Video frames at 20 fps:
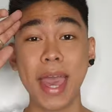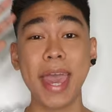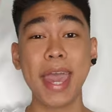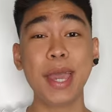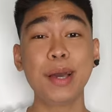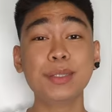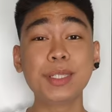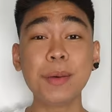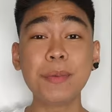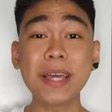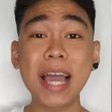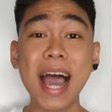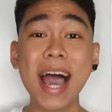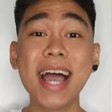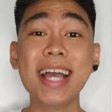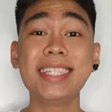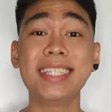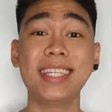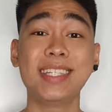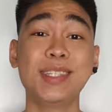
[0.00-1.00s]
Hey, what's up
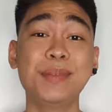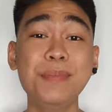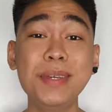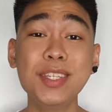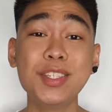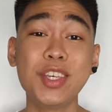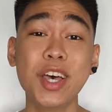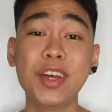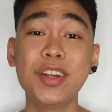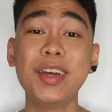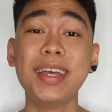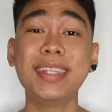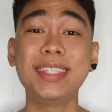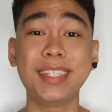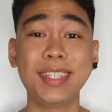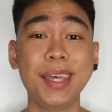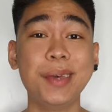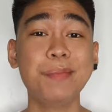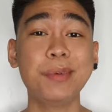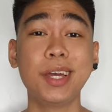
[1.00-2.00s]
guys? It's me, Jahno, and
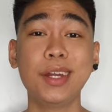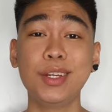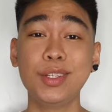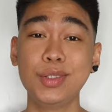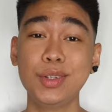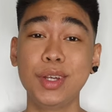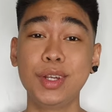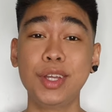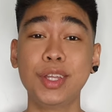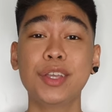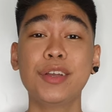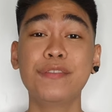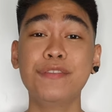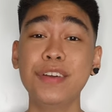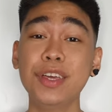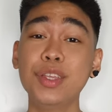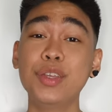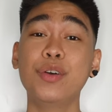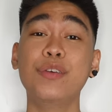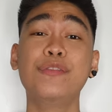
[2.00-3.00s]
today I'm gonna do another
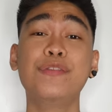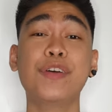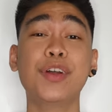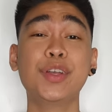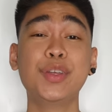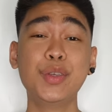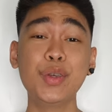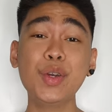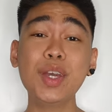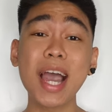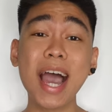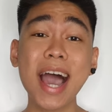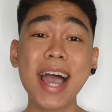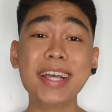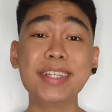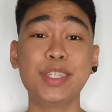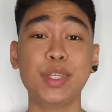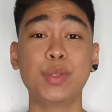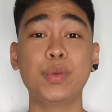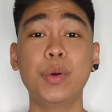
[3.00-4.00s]
video for you guys.